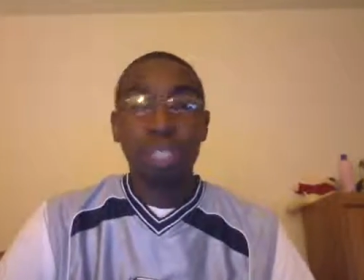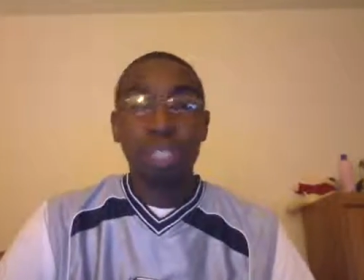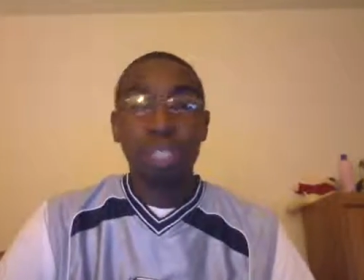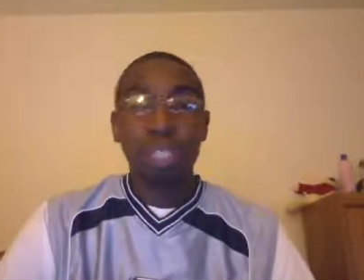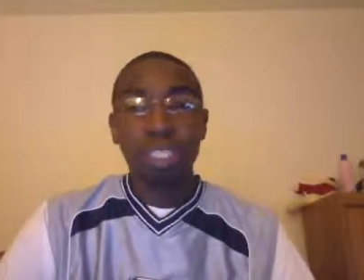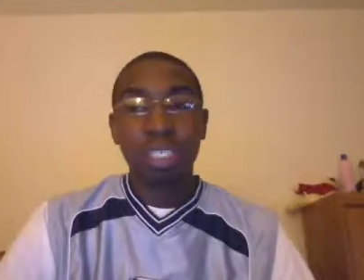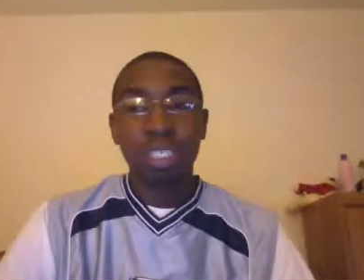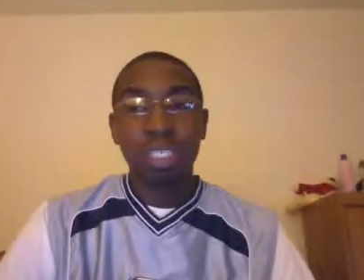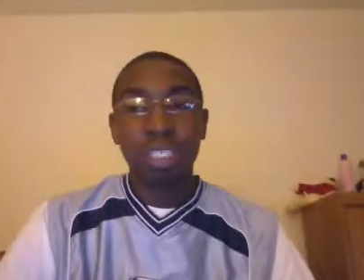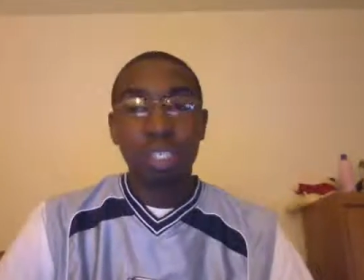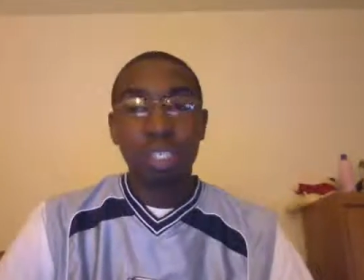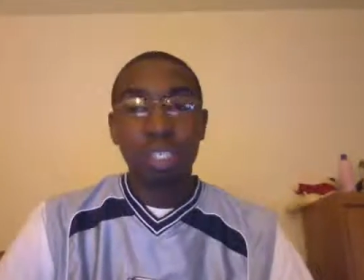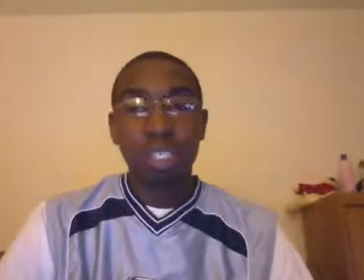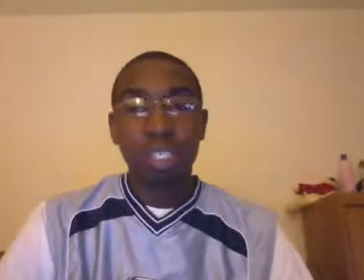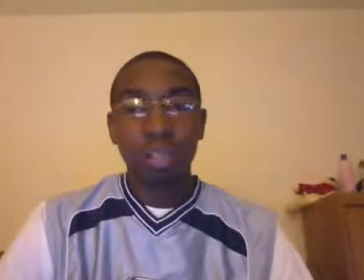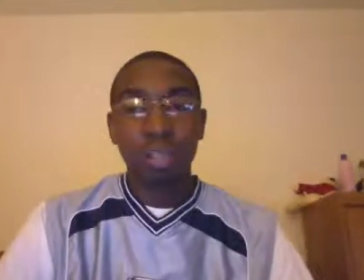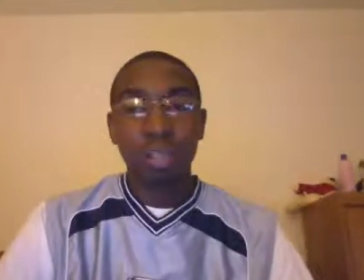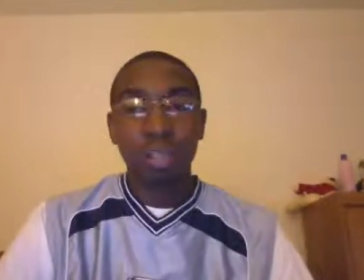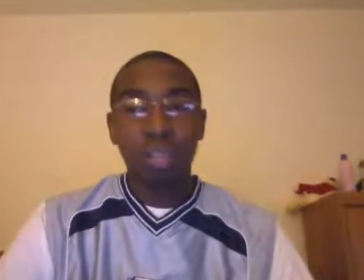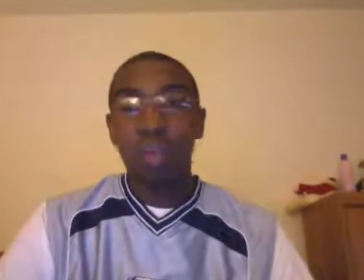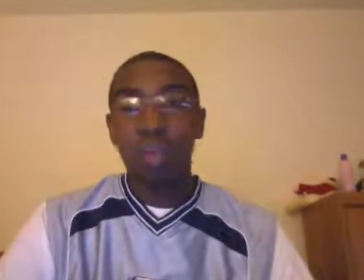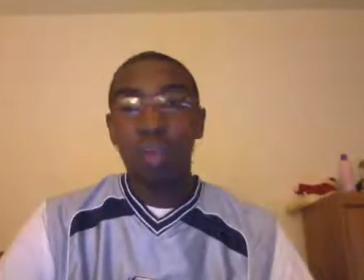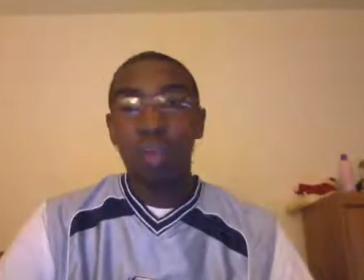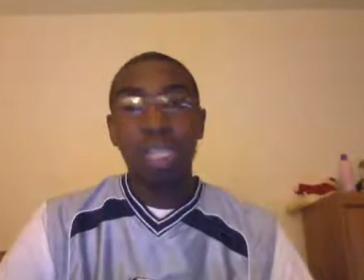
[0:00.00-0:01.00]
she's still
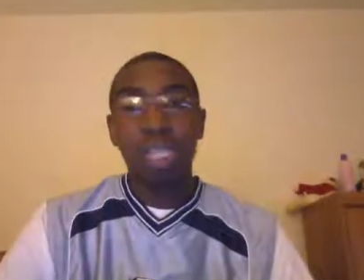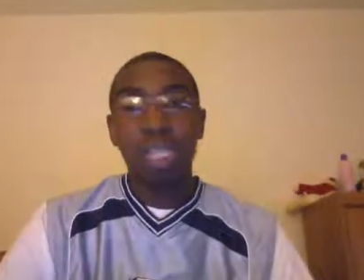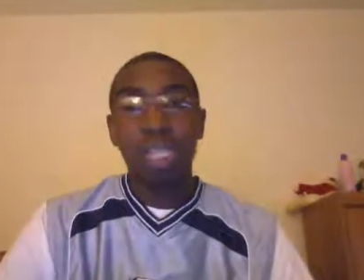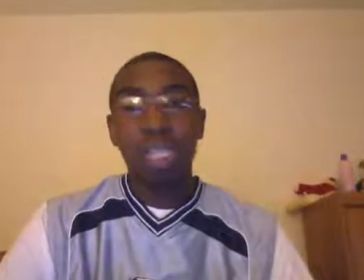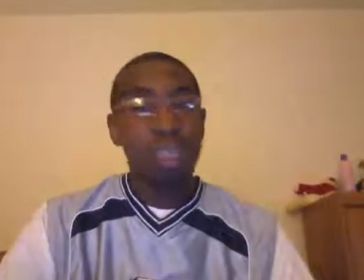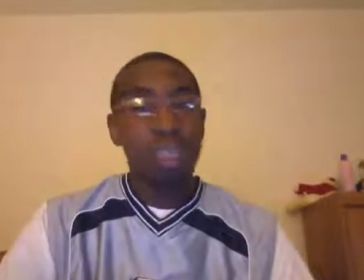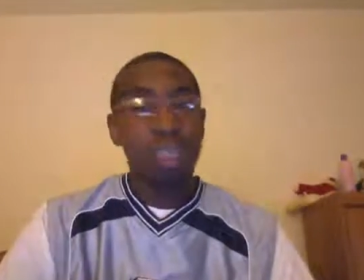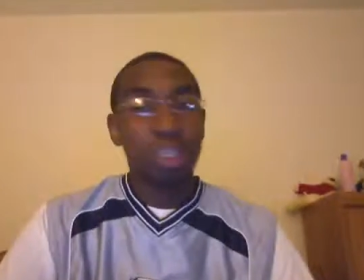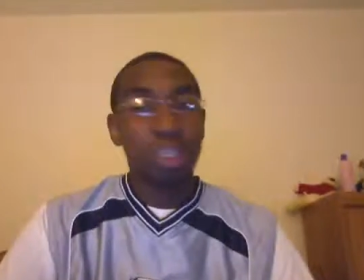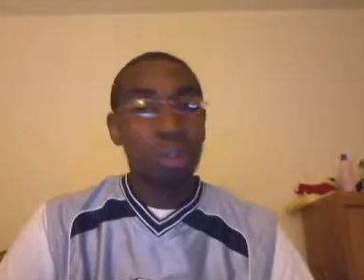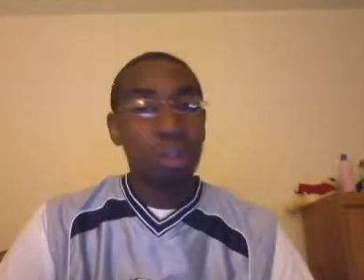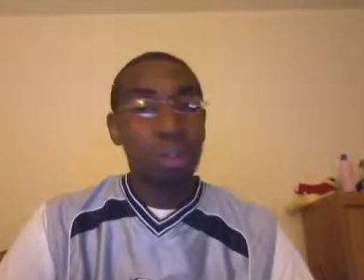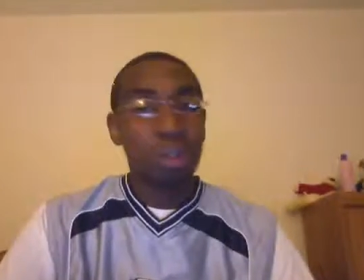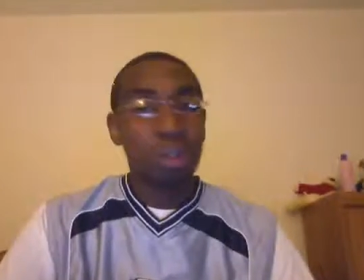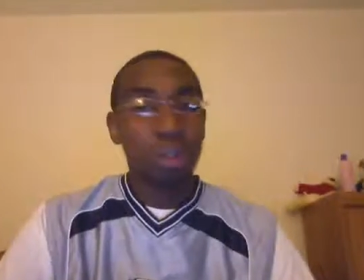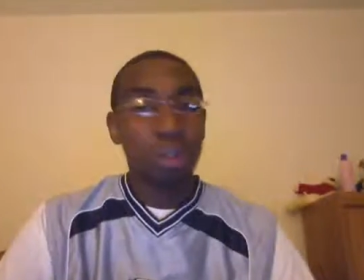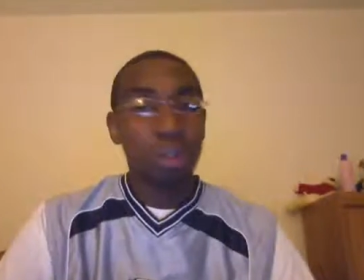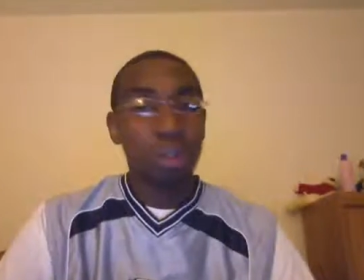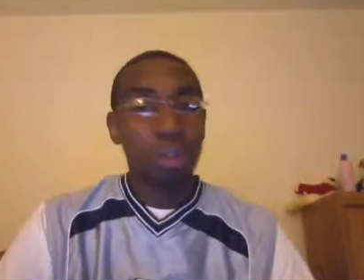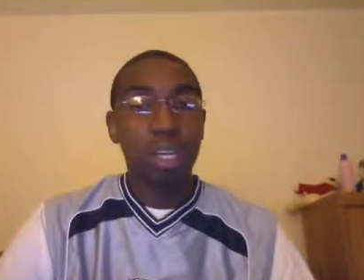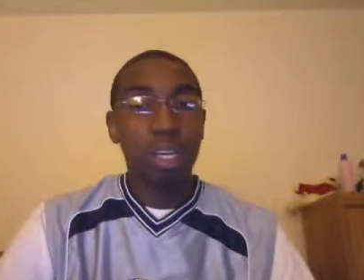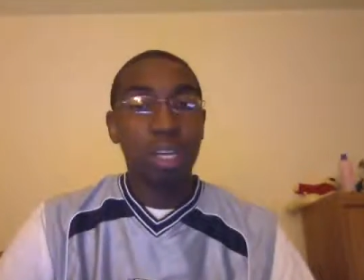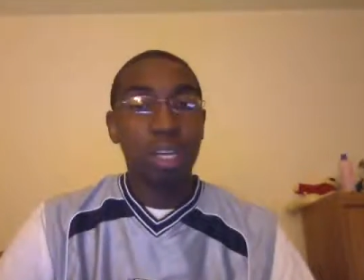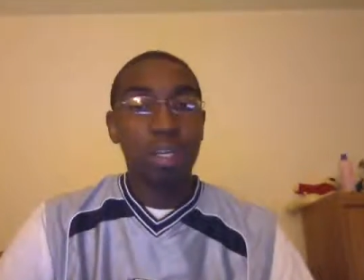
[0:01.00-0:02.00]
watching over her
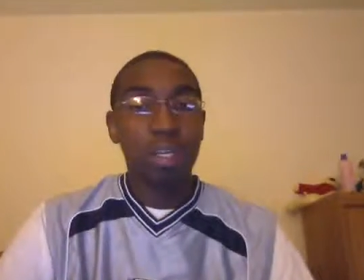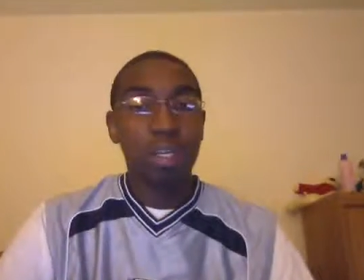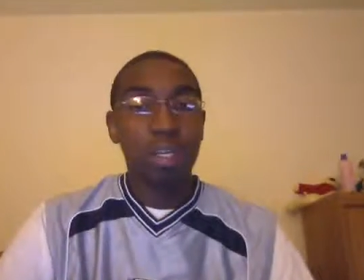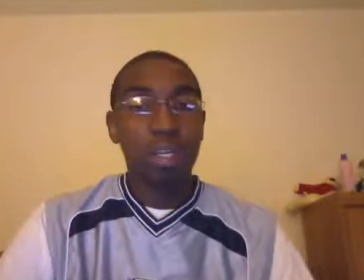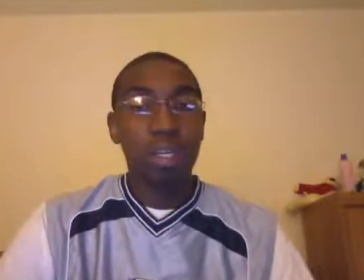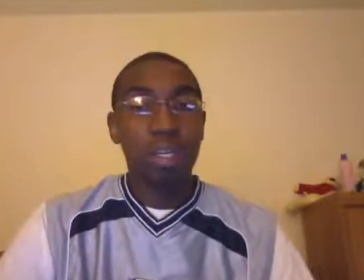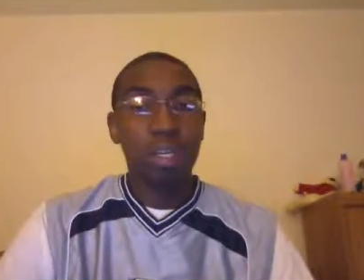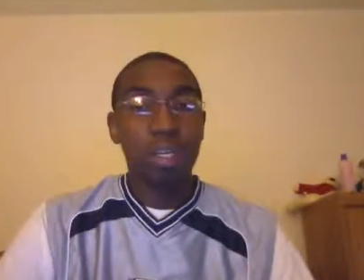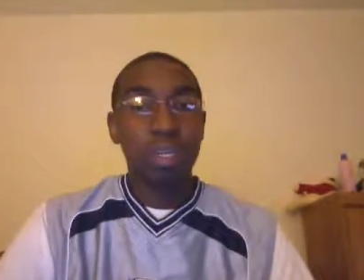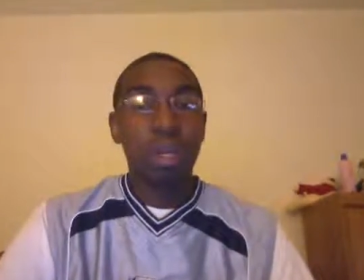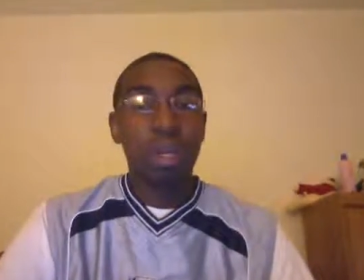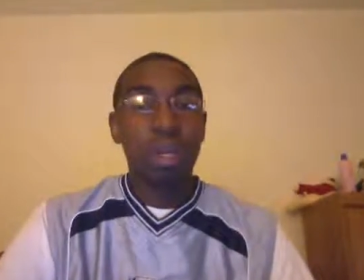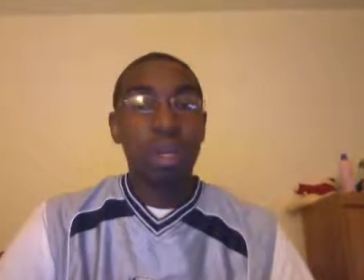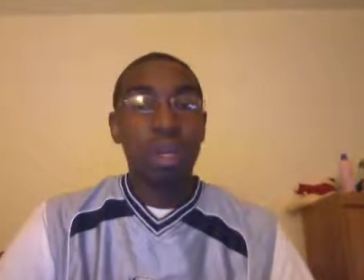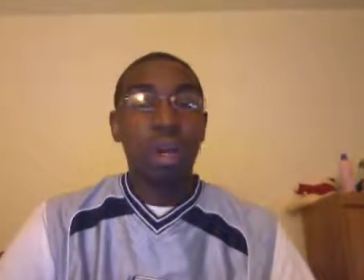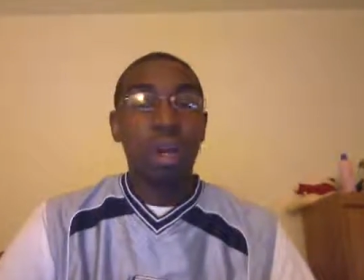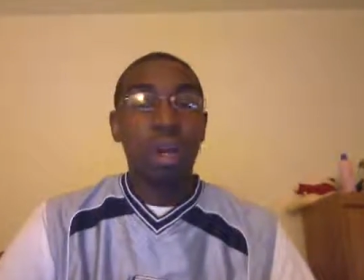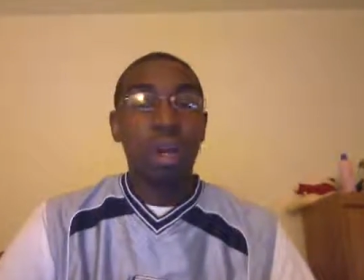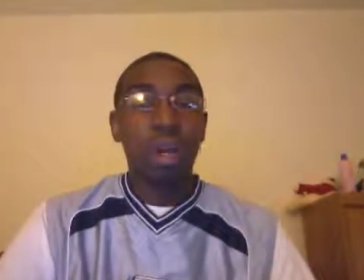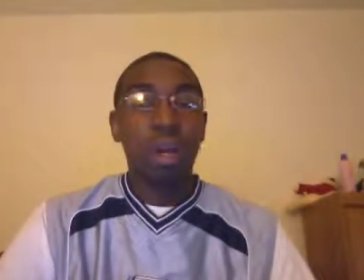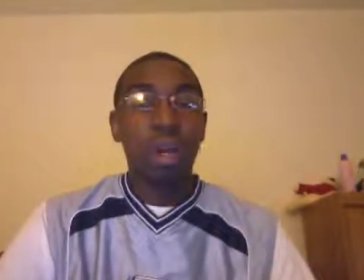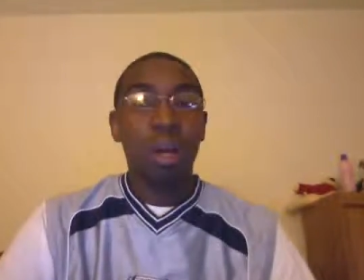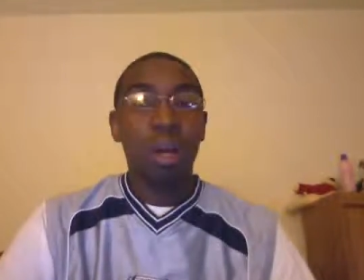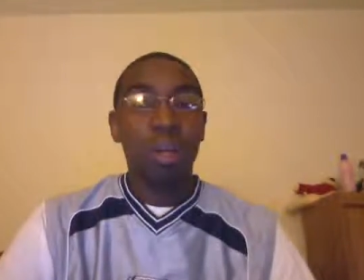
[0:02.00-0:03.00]
husband
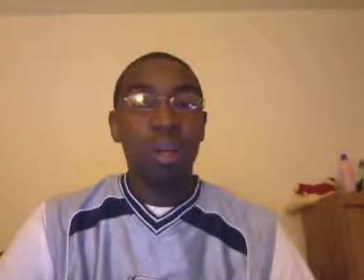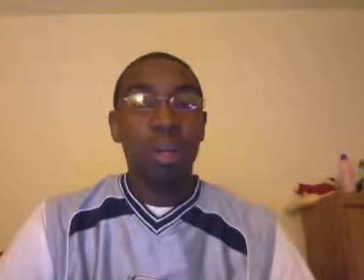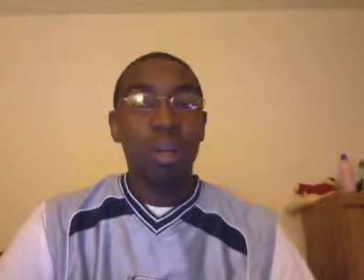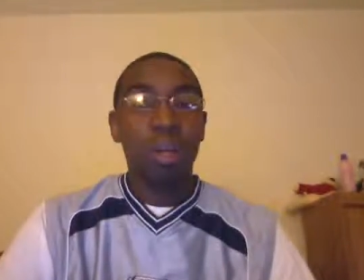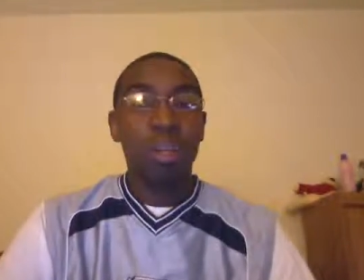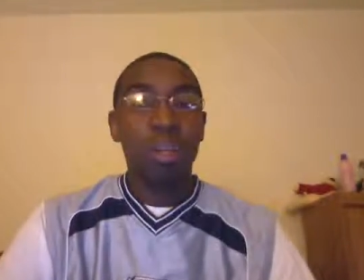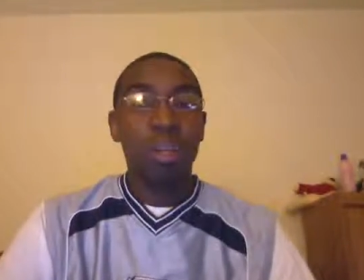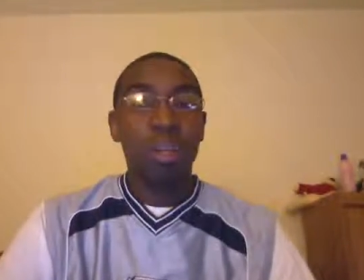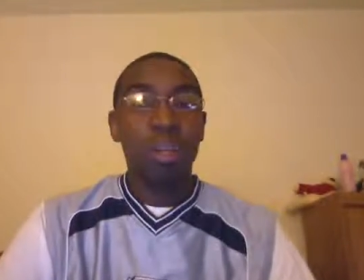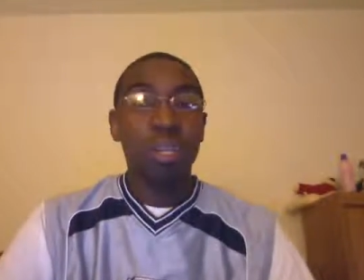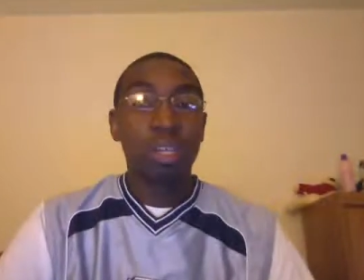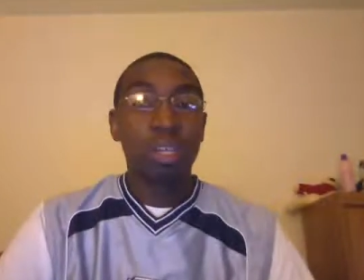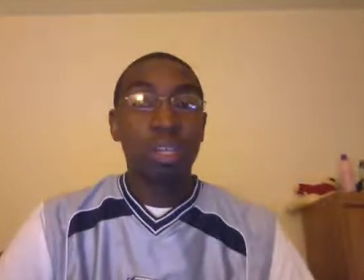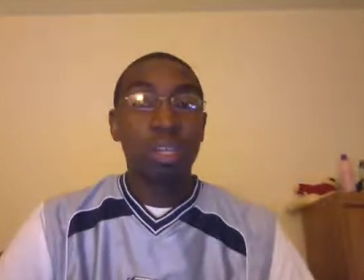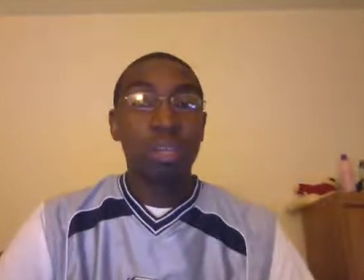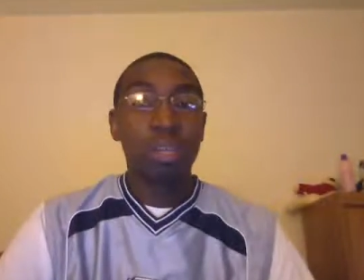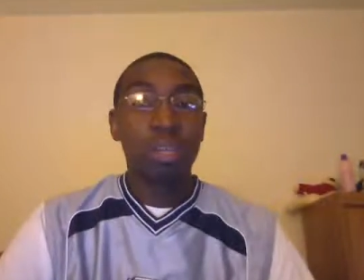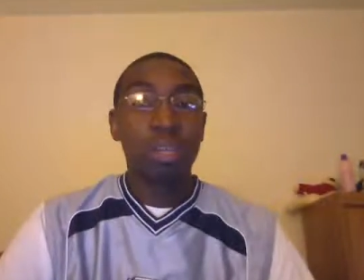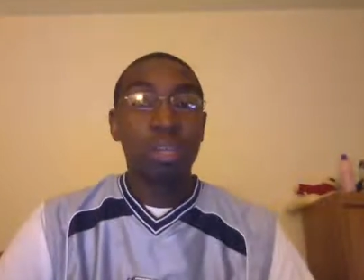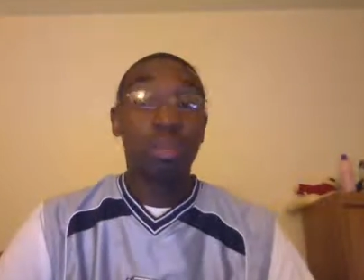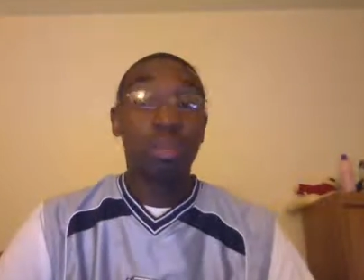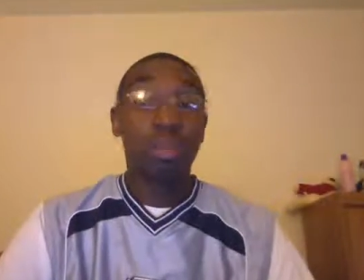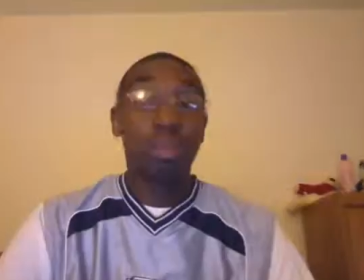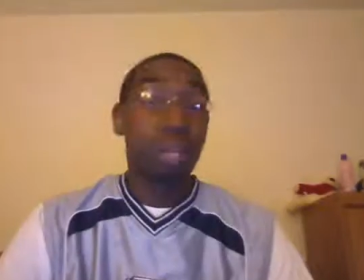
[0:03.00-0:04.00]
uh, with her husband
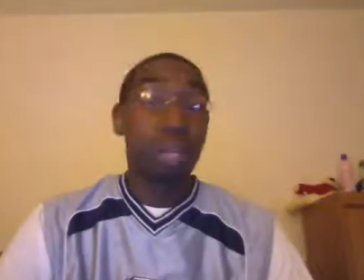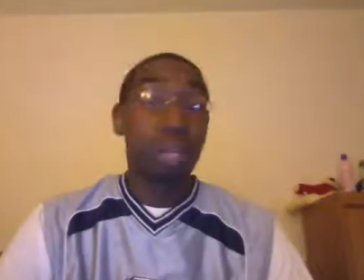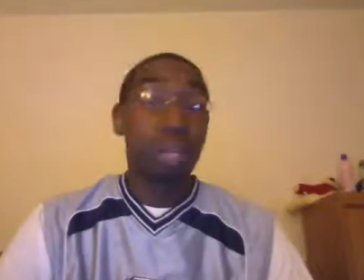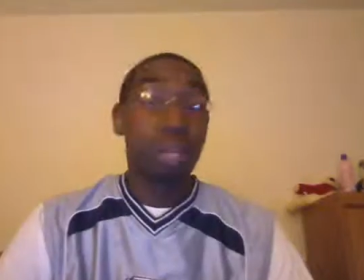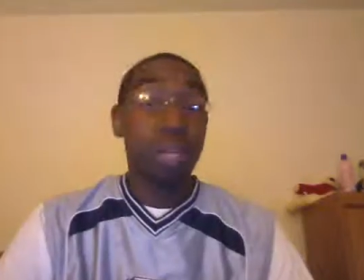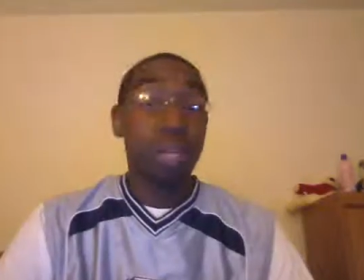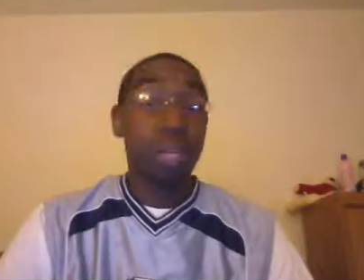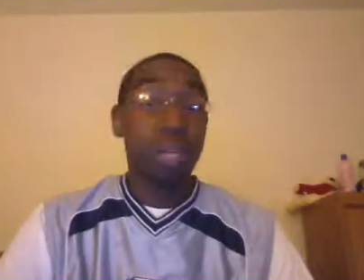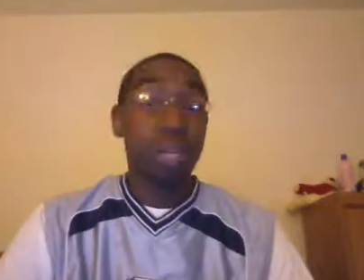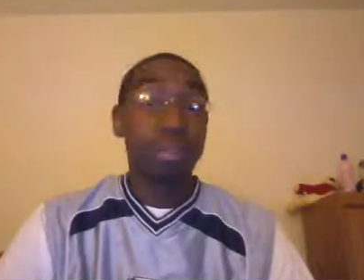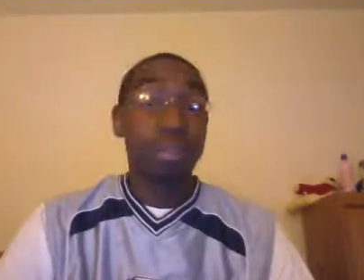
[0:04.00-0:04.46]
in Wakanda.